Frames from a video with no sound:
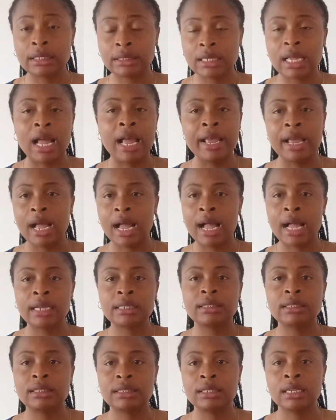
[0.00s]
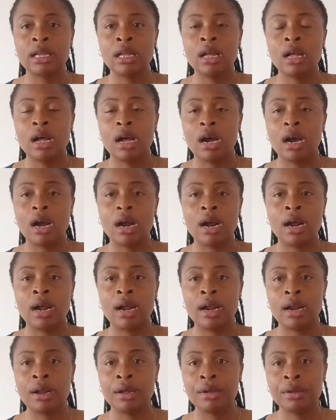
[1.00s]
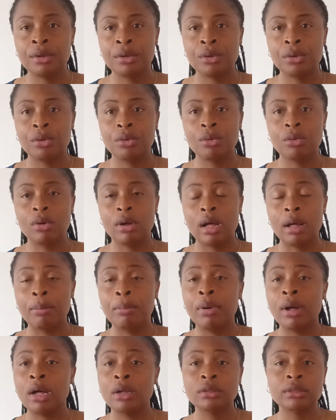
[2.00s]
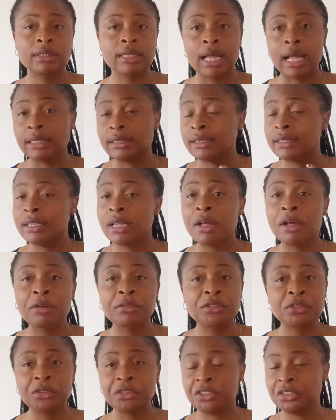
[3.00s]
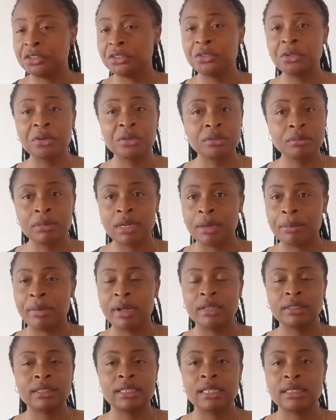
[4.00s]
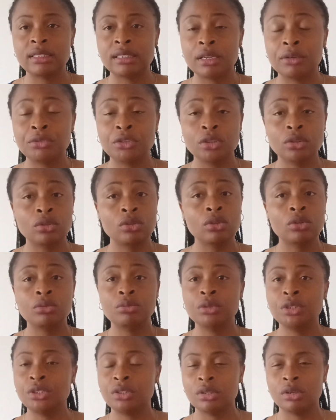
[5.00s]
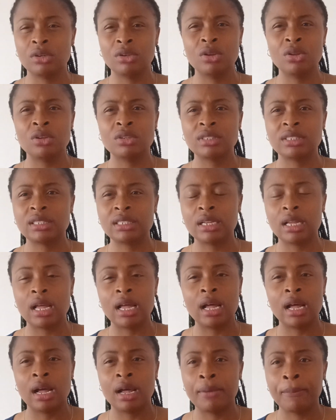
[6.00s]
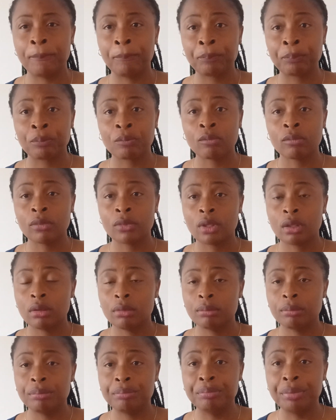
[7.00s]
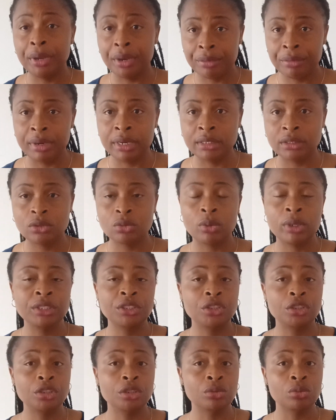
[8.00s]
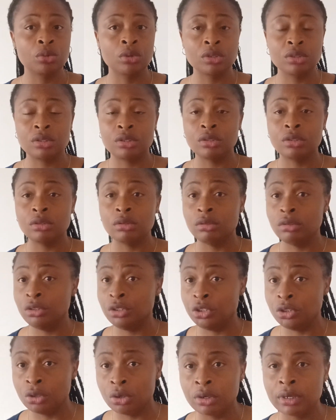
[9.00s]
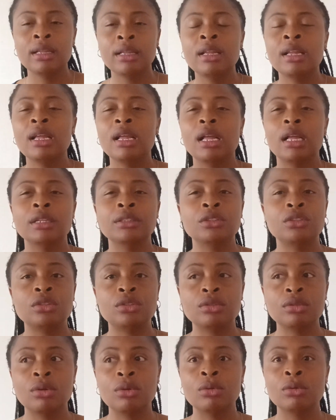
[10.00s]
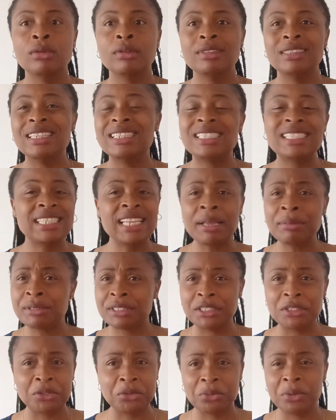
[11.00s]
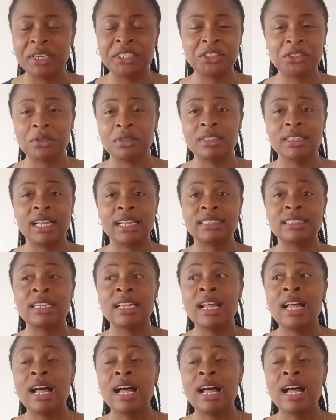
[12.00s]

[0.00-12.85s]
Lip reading: I asked her about herself. So she told me about herself. She told me she lost her parent when she was young, and so the same situation, that